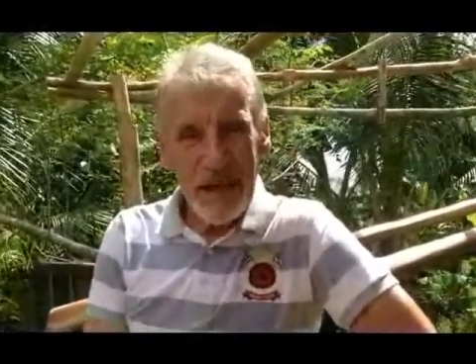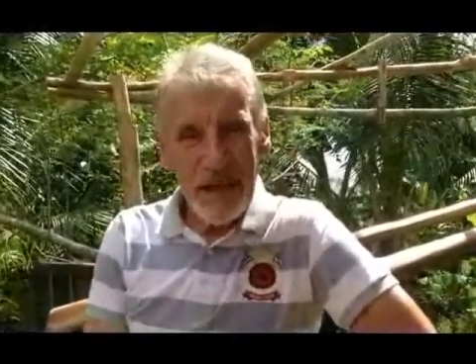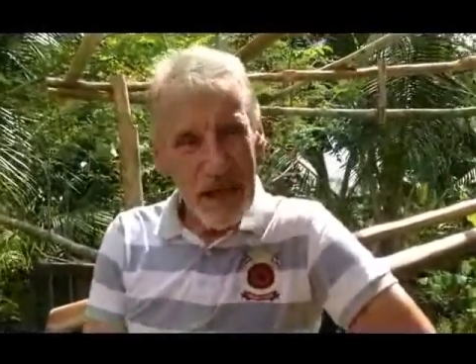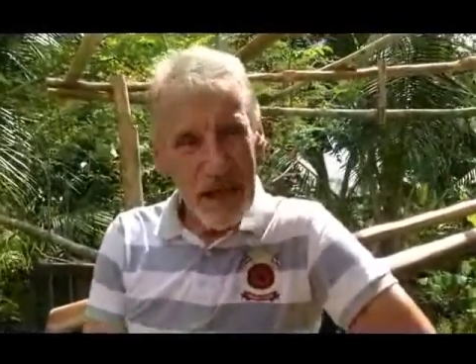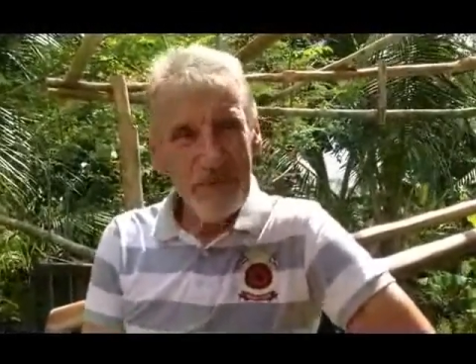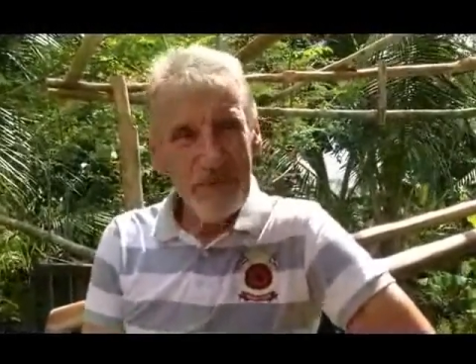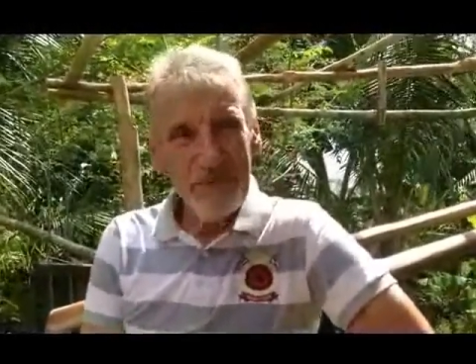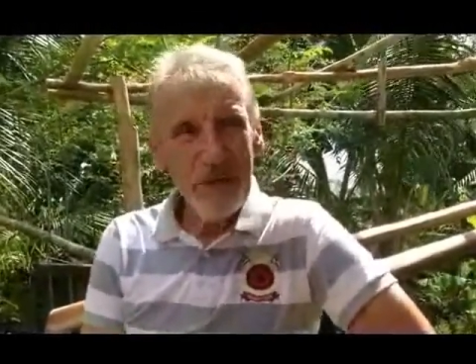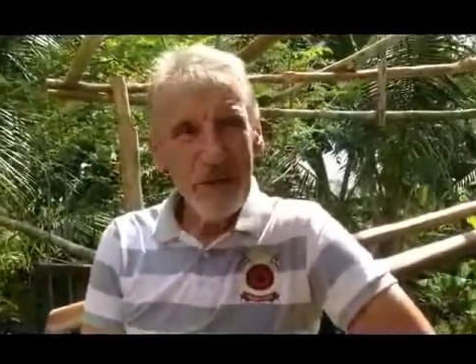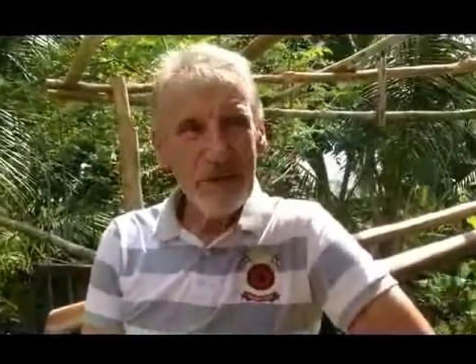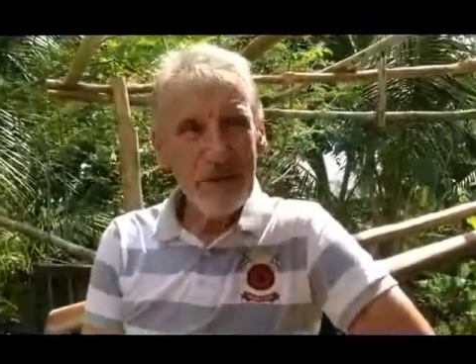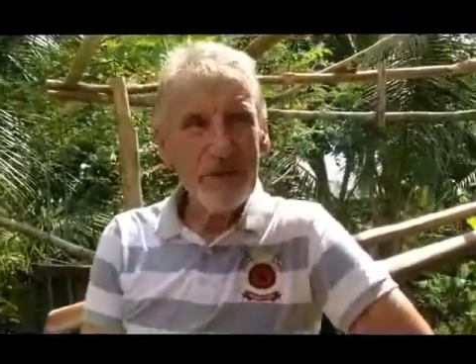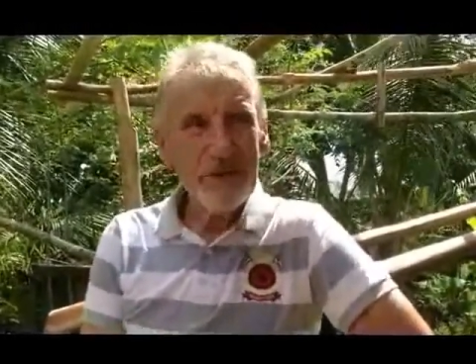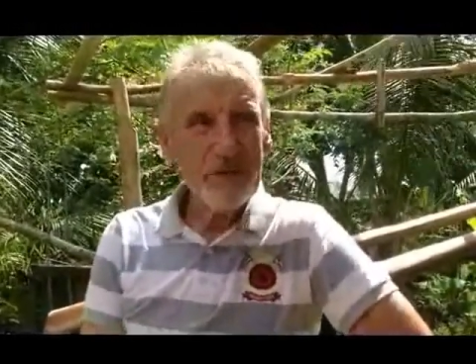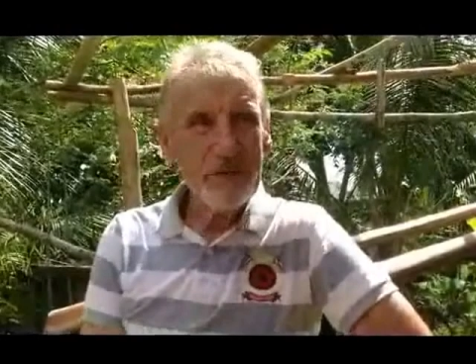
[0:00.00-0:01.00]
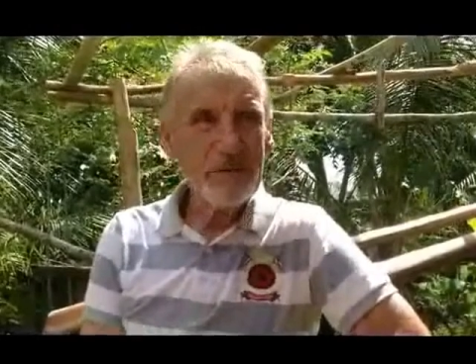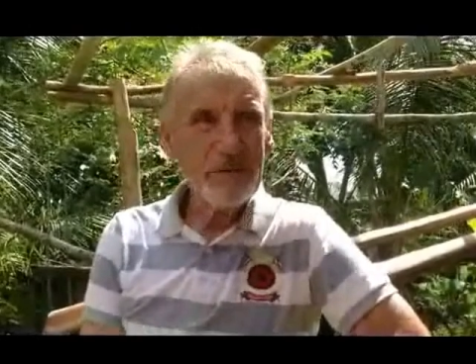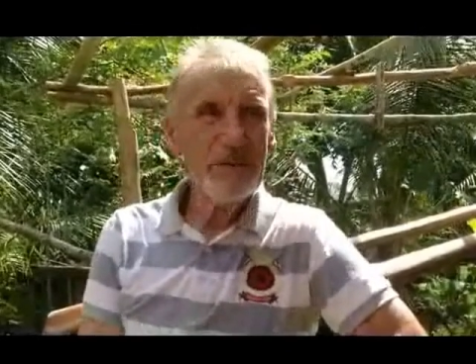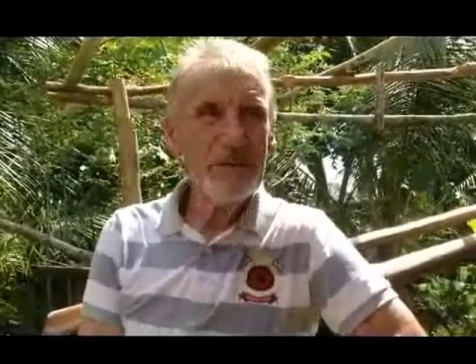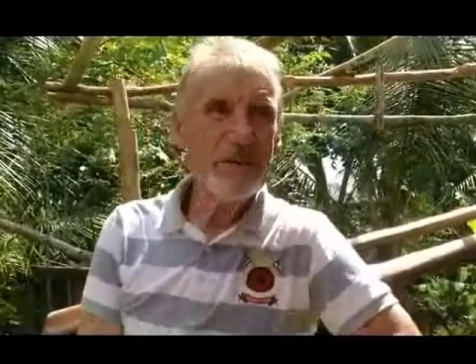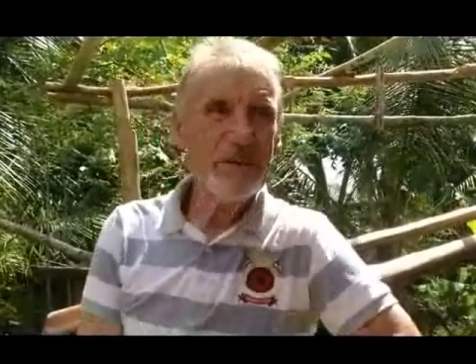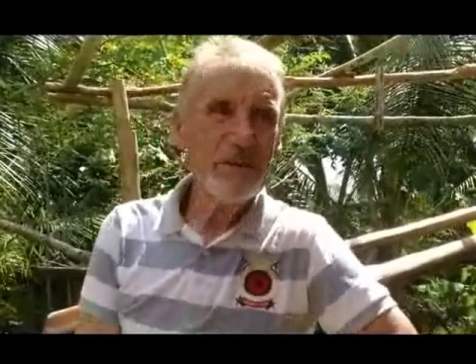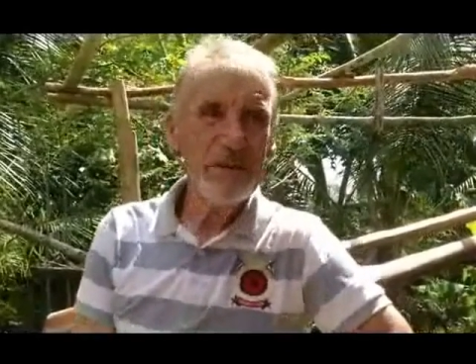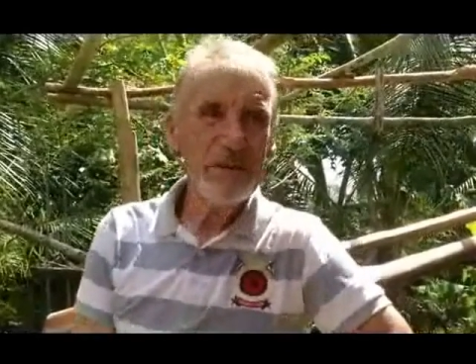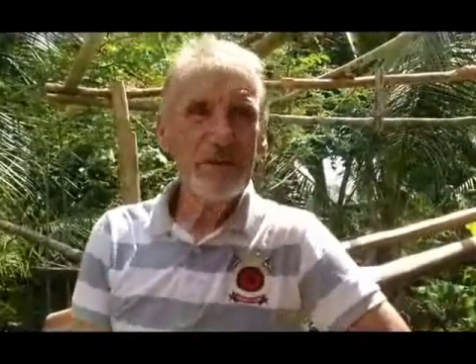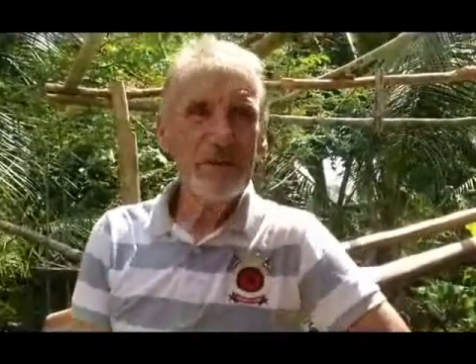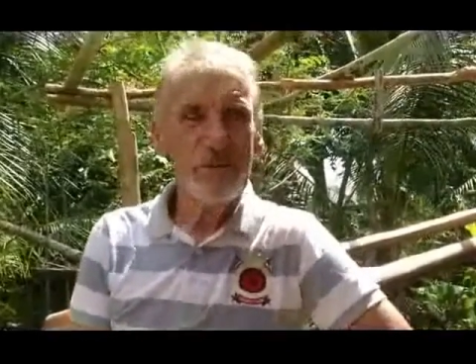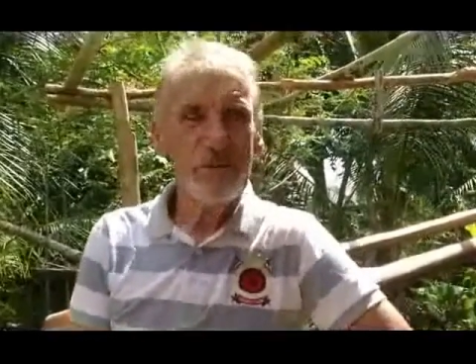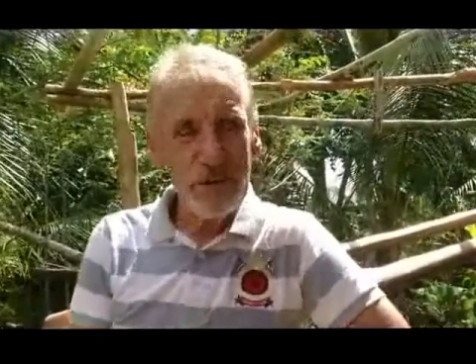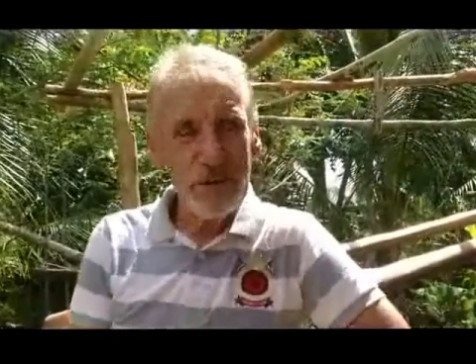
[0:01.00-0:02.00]
I have a friend who
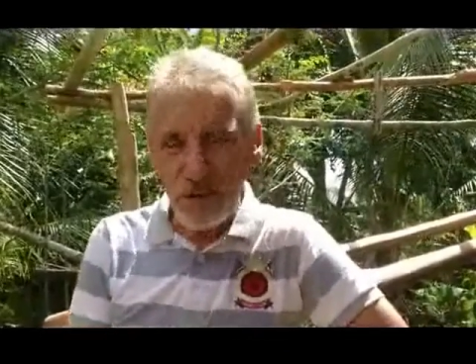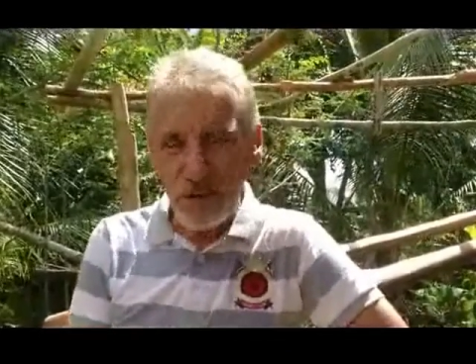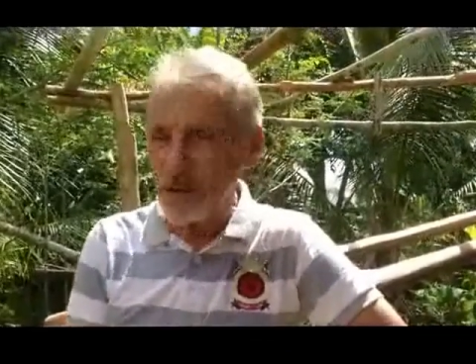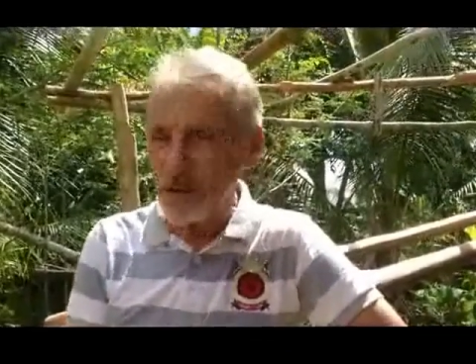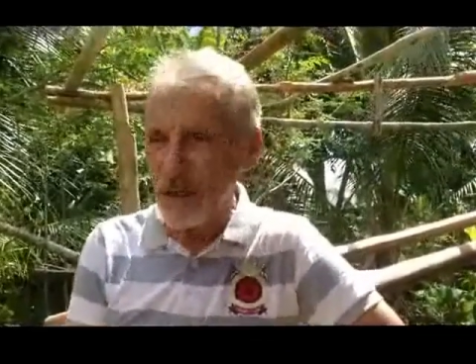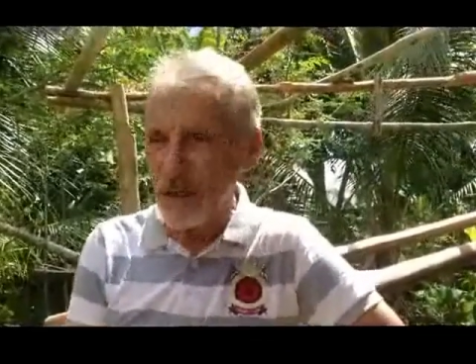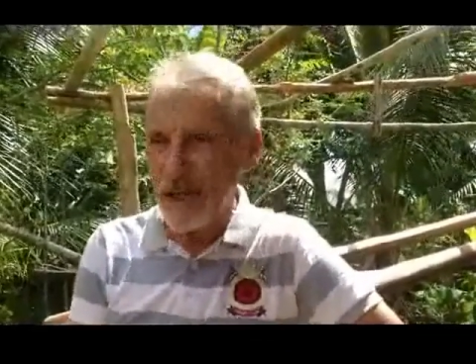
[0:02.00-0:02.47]
would not